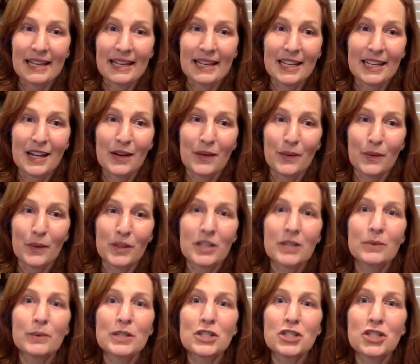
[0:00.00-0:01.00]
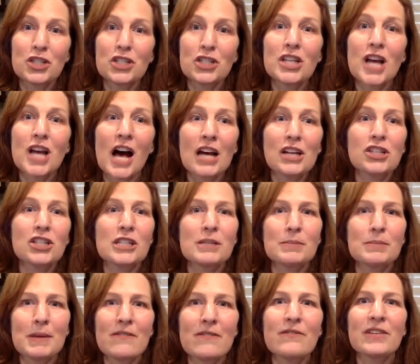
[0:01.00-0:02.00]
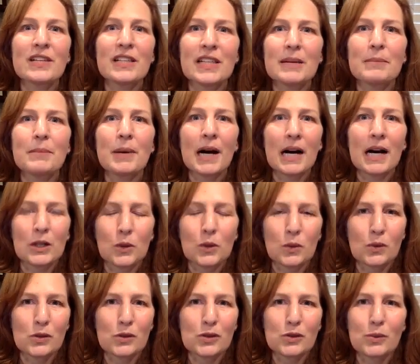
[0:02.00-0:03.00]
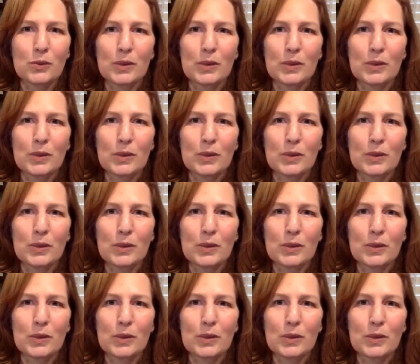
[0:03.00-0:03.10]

We should not just be filling potholes.